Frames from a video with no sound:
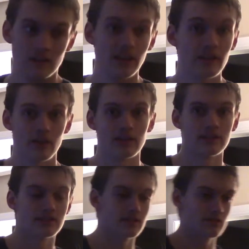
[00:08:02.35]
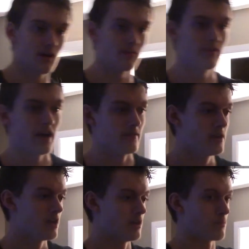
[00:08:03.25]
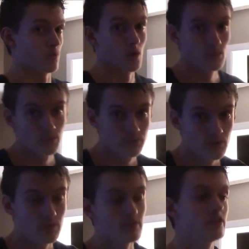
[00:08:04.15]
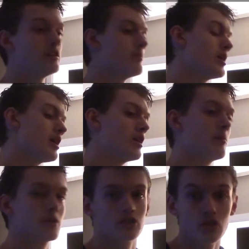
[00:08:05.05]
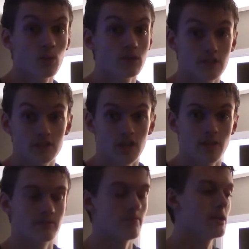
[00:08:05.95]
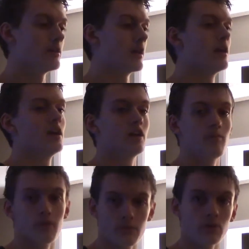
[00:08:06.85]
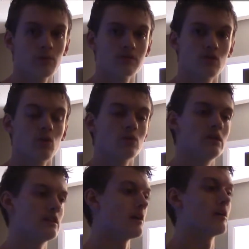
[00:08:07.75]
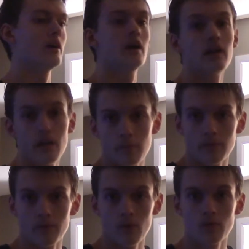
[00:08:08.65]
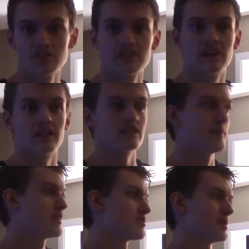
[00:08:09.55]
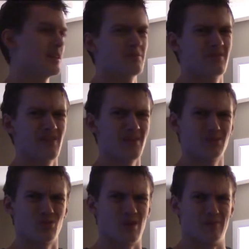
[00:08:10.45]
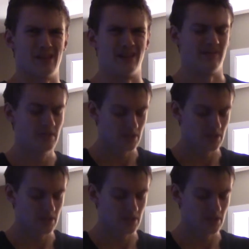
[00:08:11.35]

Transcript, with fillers: Later, he listed his top five. Number one was Fury from the Deep, number two was The Chimes of Midnight, number three was The Holy Terror, number four was The Daleks Master Plan, number five was The Wet Planet.